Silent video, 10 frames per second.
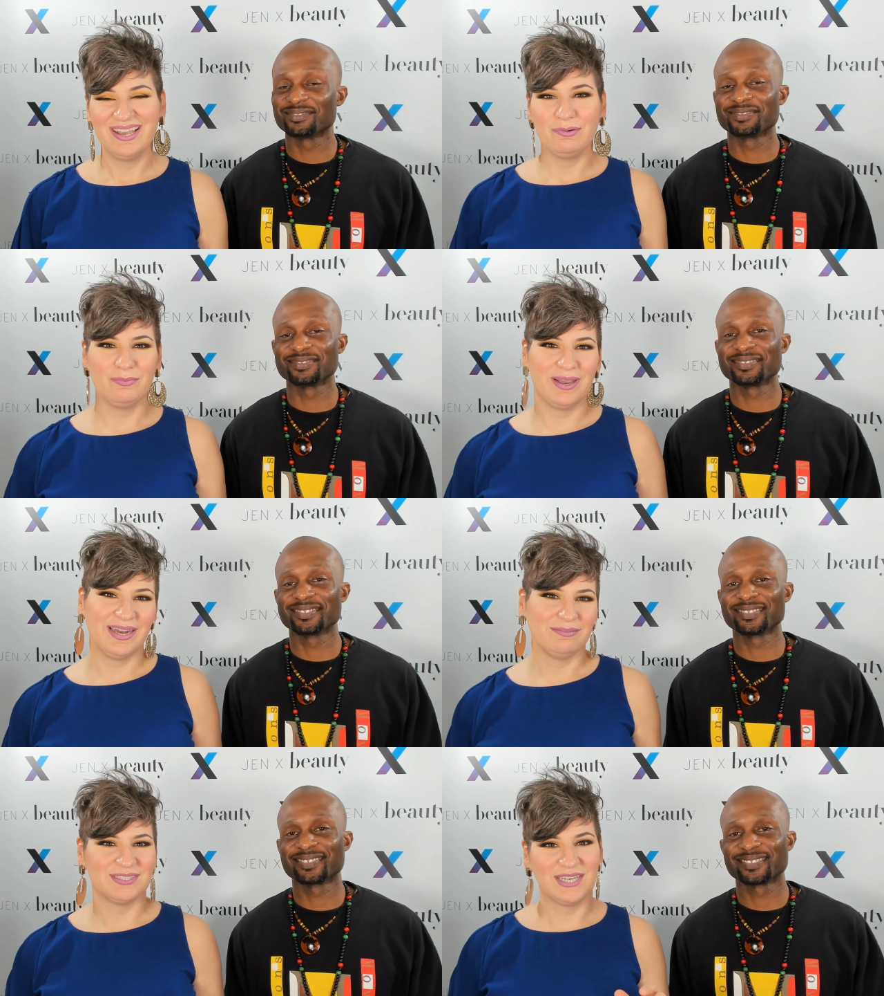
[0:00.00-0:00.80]
Speaker 1: We might
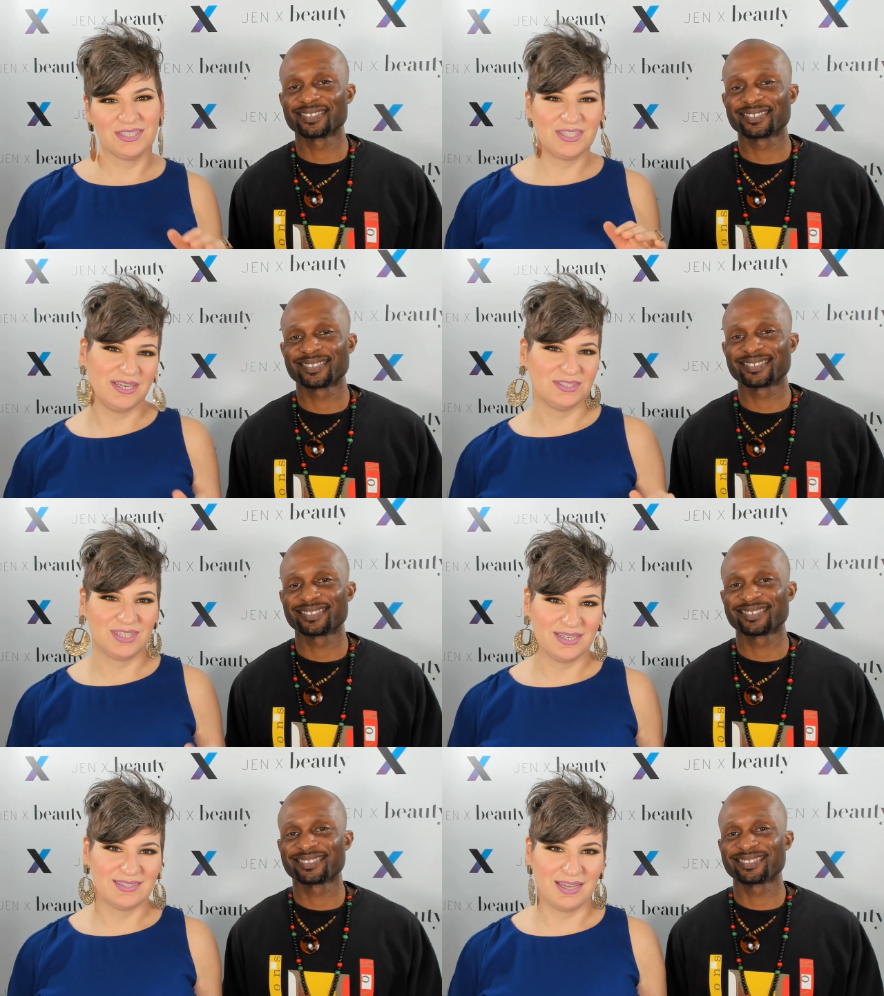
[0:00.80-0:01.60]
have a Shay Shay and
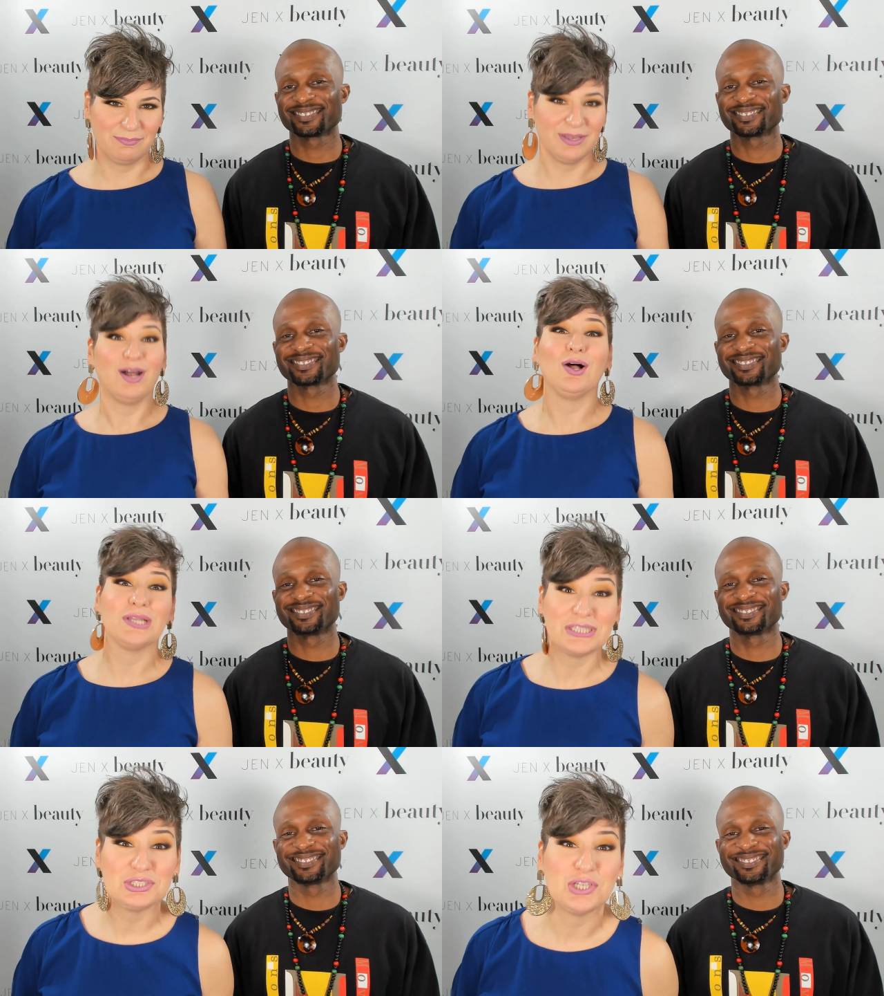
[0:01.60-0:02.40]
Jay segment. I'll
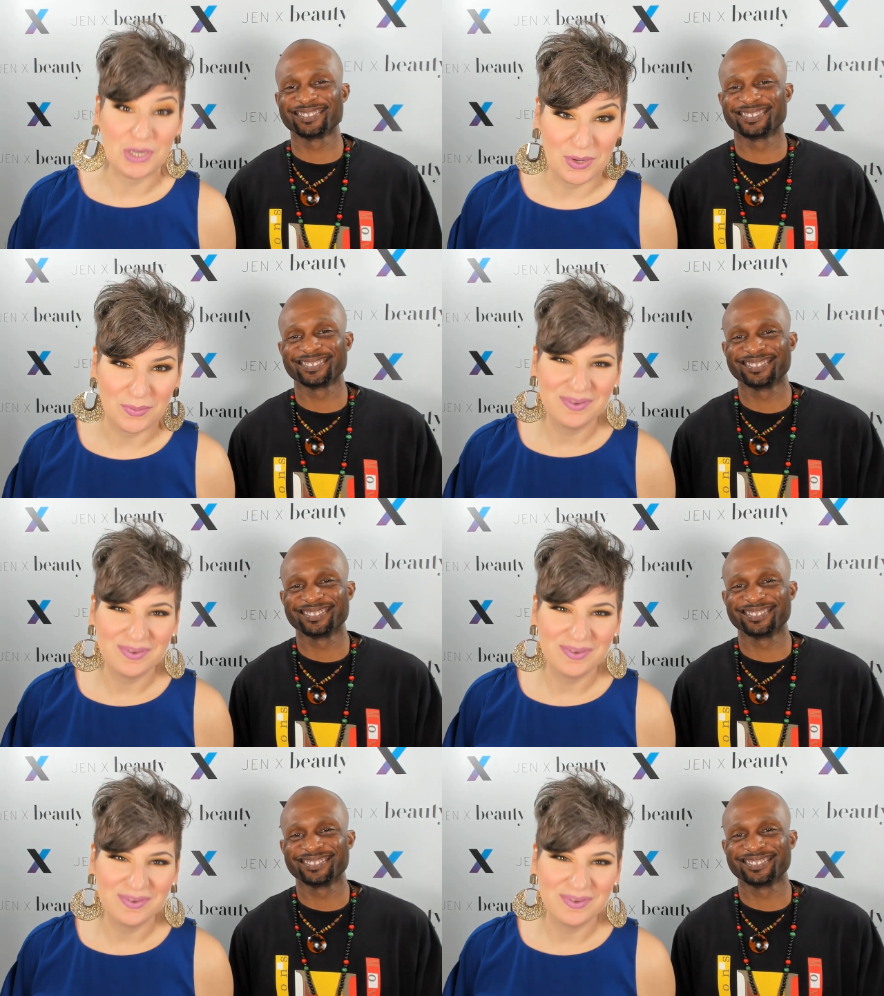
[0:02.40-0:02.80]
let you know.